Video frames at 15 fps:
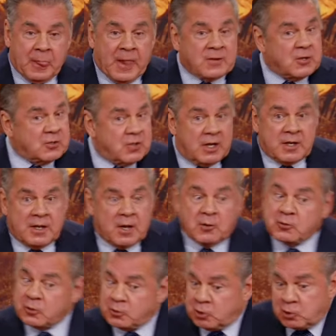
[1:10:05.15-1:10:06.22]
She said,
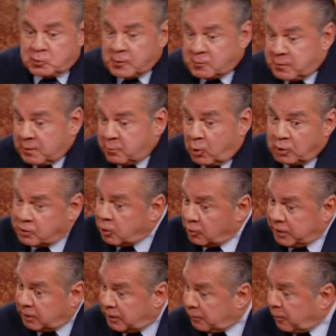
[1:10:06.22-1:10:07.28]
She's supposed to be important. Don't
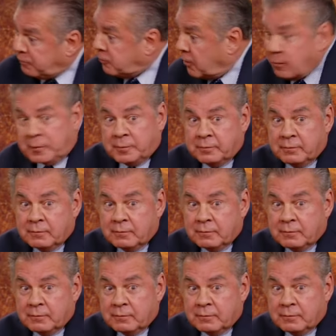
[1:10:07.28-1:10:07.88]
get away from him.